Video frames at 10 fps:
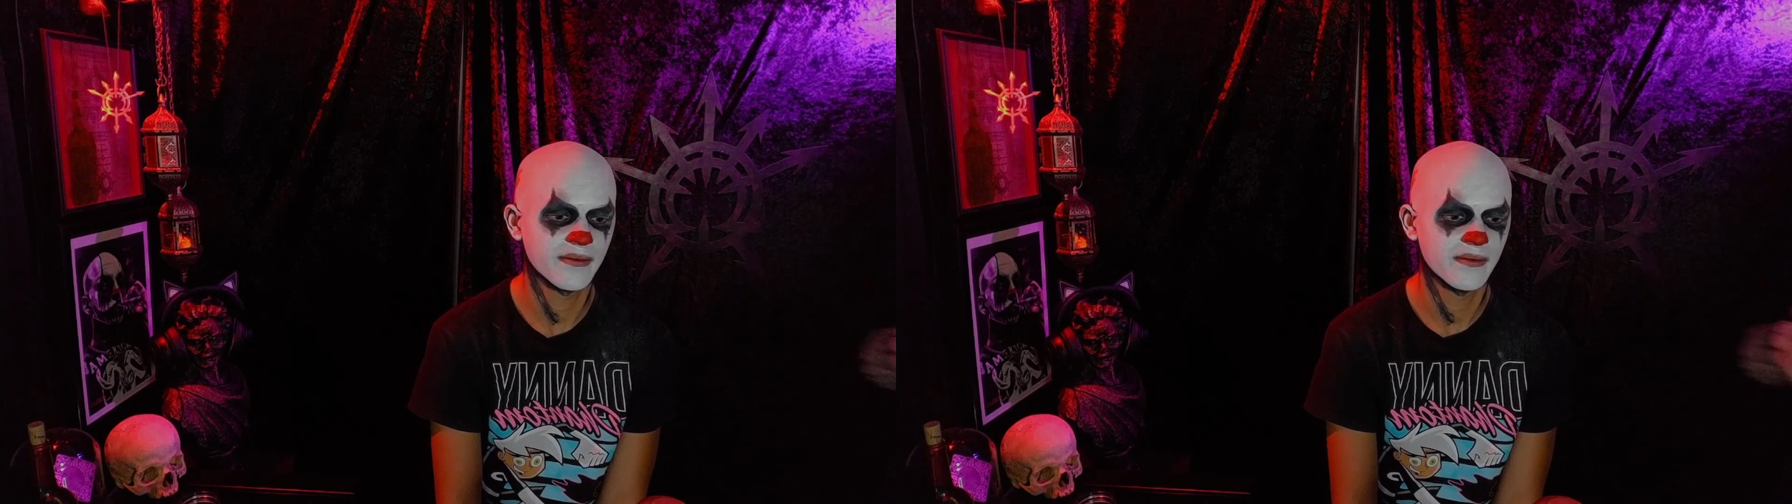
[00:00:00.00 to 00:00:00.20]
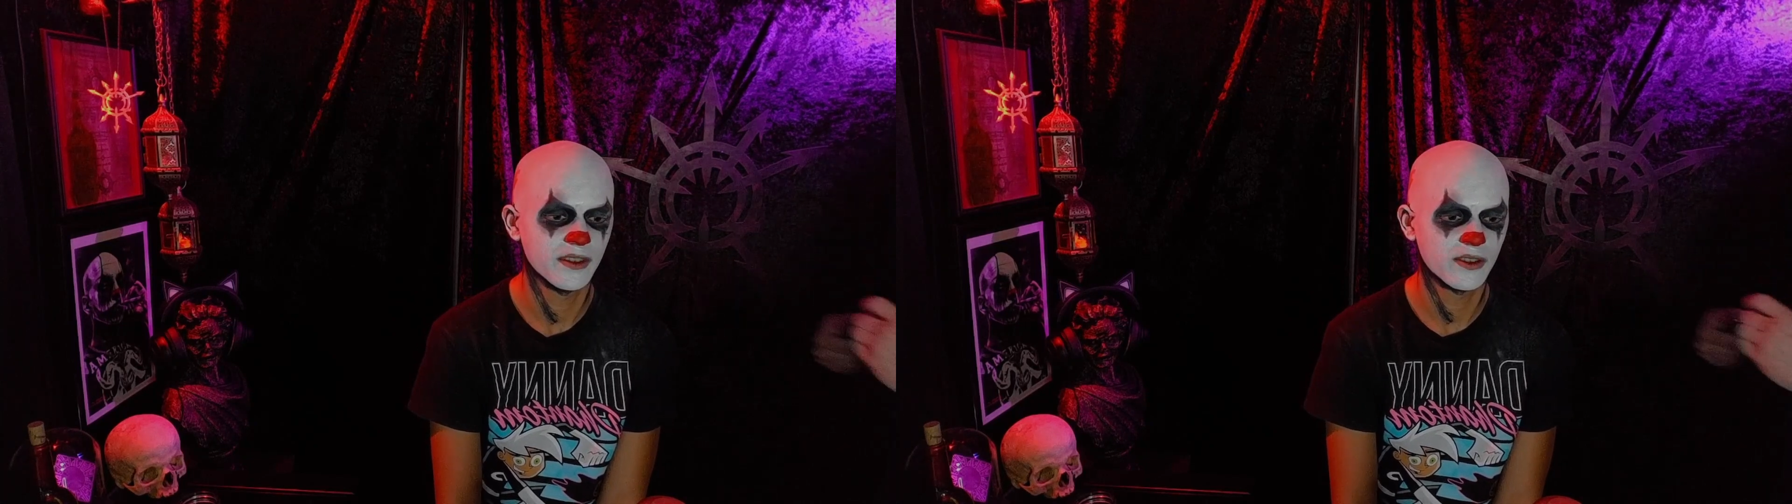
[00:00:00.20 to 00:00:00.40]

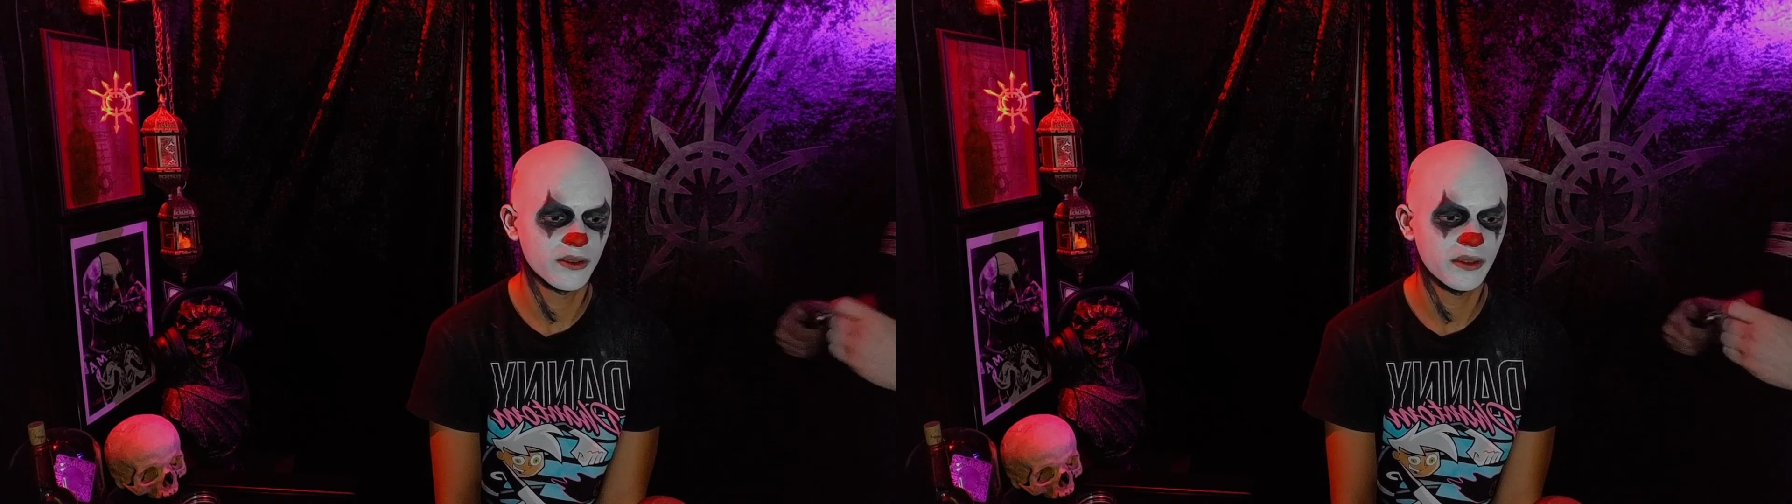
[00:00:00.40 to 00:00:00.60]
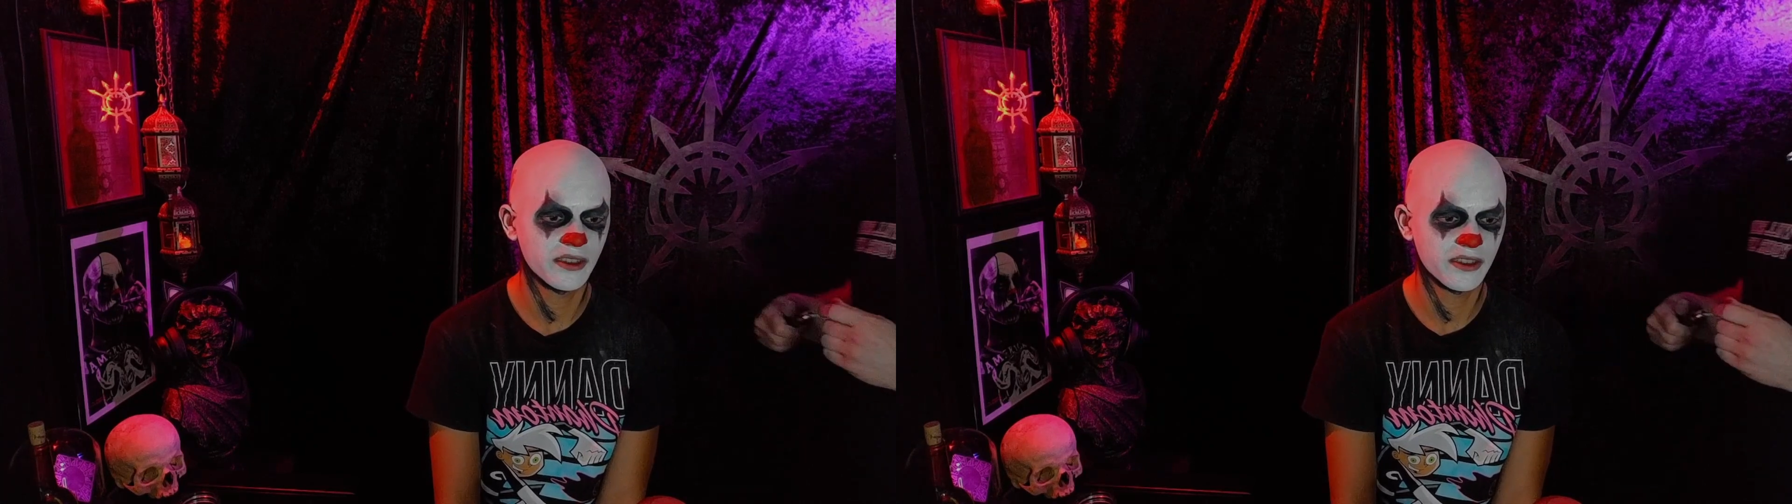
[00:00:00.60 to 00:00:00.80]
So
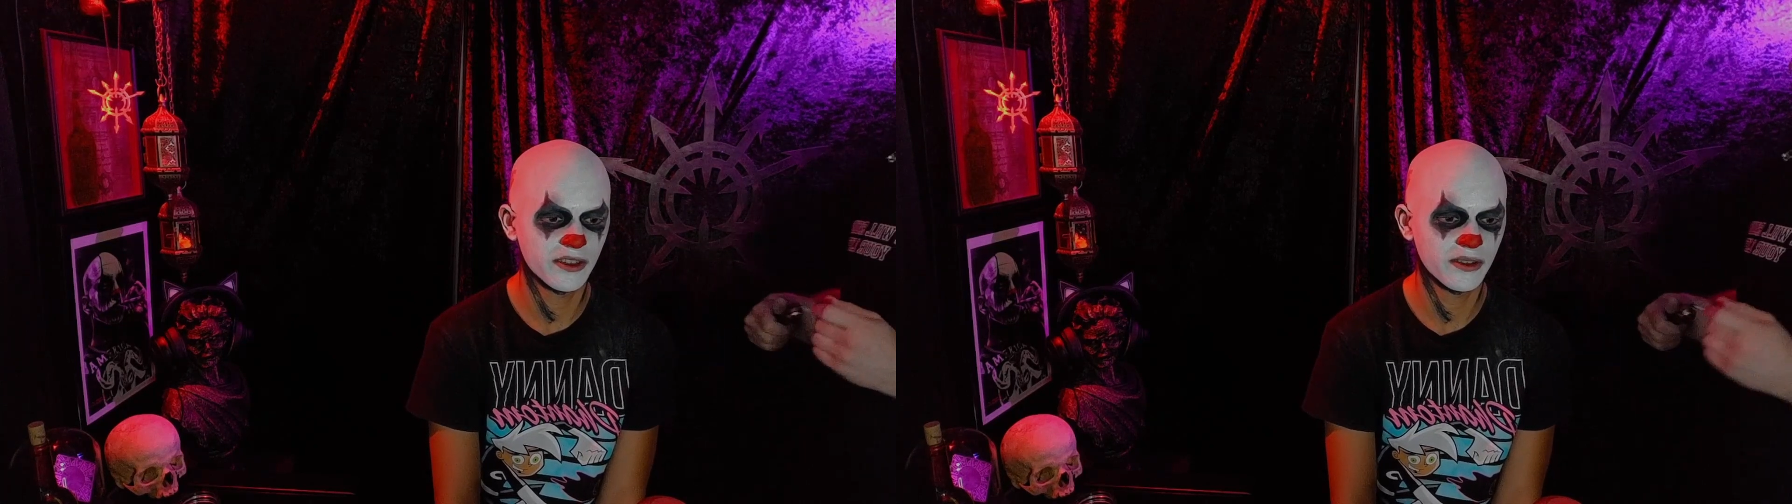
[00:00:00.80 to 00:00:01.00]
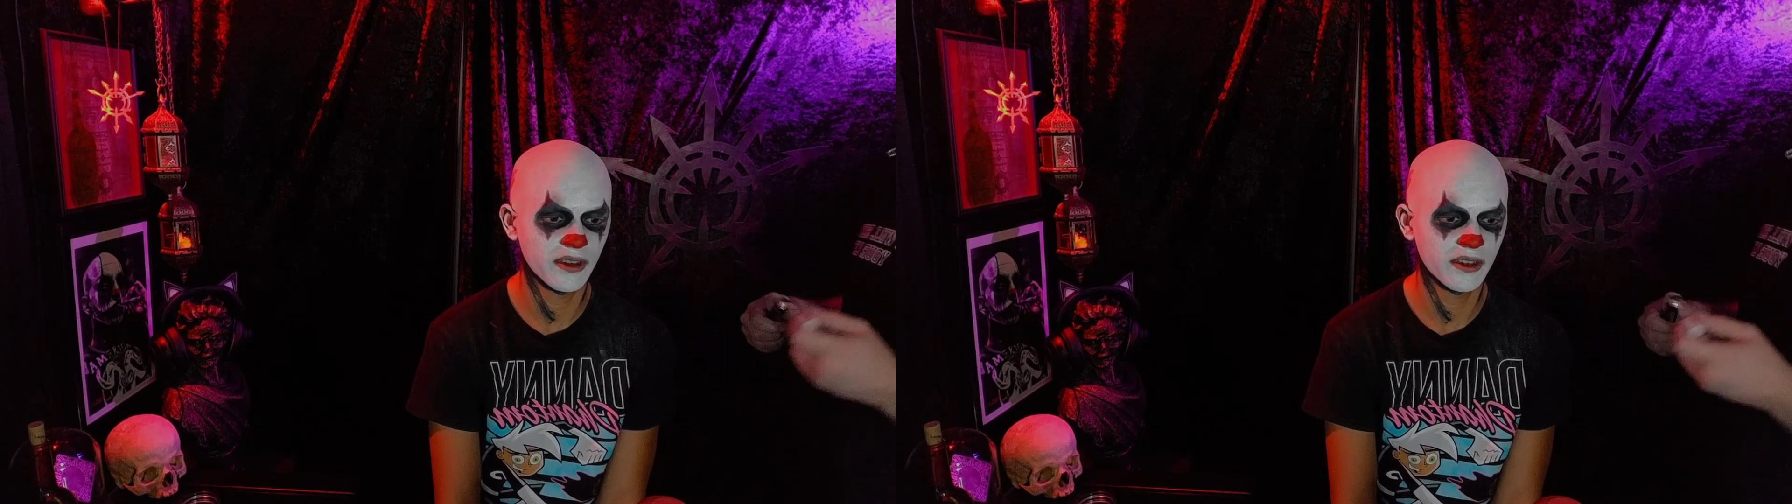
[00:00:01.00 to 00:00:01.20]
he's gonna
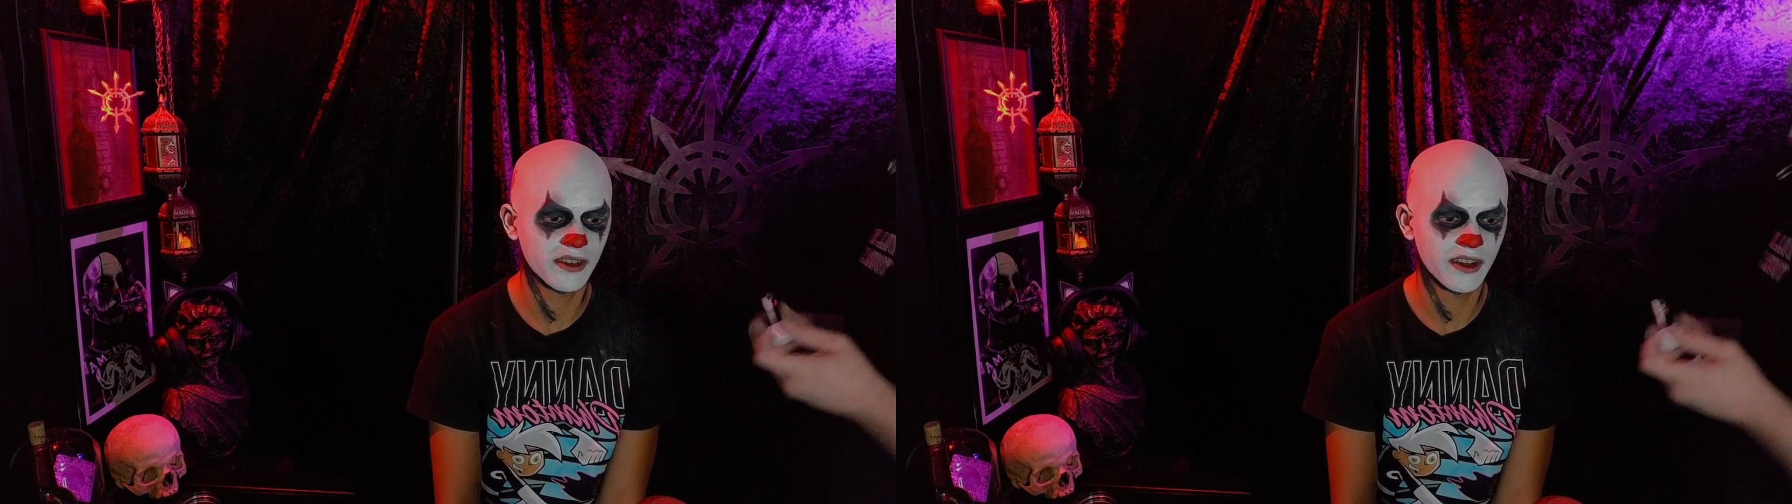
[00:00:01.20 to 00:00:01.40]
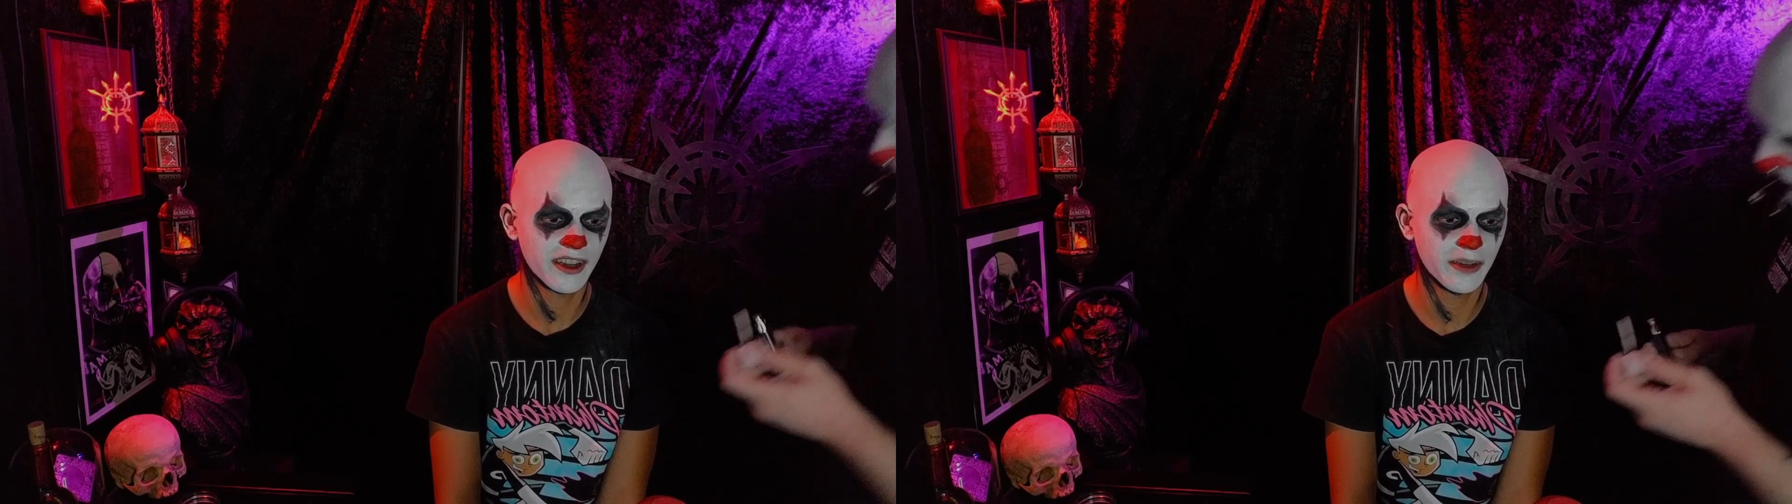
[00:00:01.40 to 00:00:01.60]
do all the talking.